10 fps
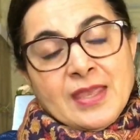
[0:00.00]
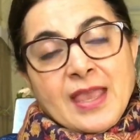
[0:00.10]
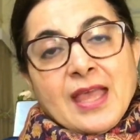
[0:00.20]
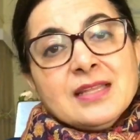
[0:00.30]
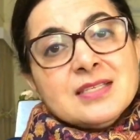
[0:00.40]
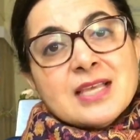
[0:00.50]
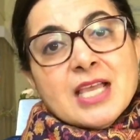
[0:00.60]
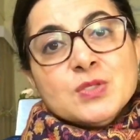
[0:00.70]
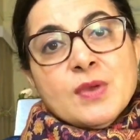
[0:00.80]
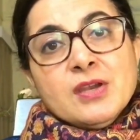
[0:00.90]
And the
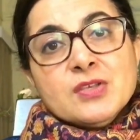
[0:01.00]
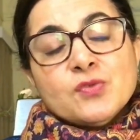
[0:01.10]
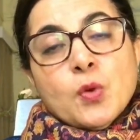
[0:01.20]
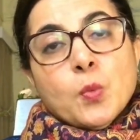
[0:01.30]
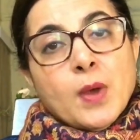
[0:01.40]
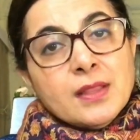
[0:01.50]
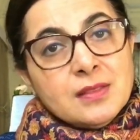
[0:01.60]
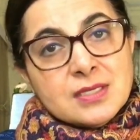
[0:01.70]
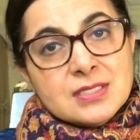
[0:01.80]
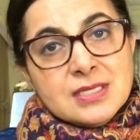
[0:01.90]
size varies from
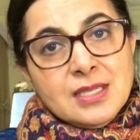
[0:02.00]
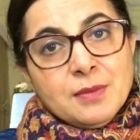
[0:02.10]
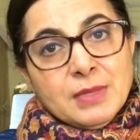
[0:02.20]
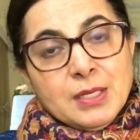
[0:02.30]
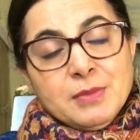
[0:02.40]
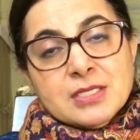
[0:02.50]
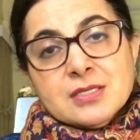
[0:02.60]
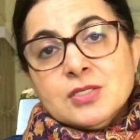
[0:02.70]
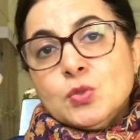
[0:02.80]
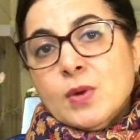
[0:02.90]
130
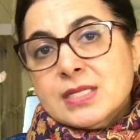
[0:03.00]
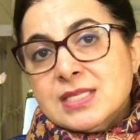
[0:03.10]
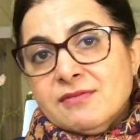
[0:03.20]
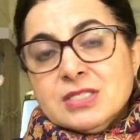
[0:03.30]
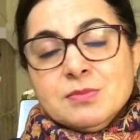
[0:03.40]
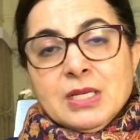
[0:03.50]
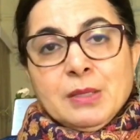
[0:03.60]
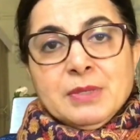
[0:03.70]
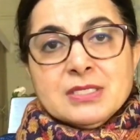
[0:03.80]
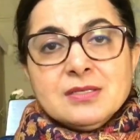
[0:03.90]
millimeter to 170
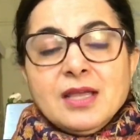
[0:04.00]
millimeter